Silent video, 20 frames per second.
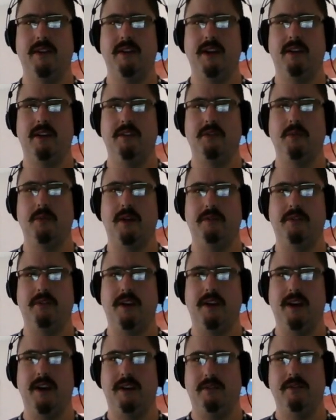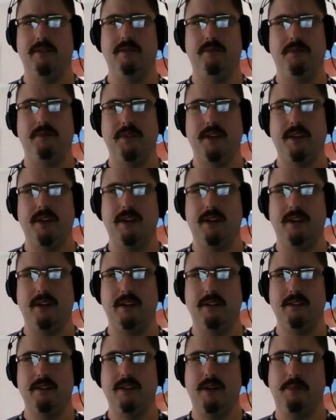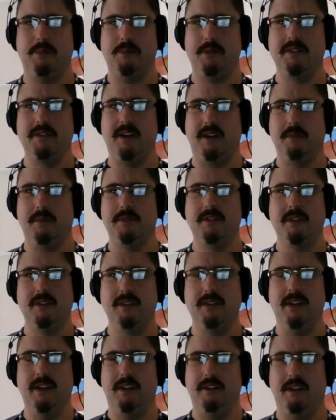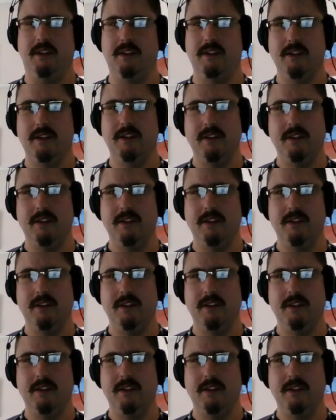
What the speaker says: 125 a couple times down there.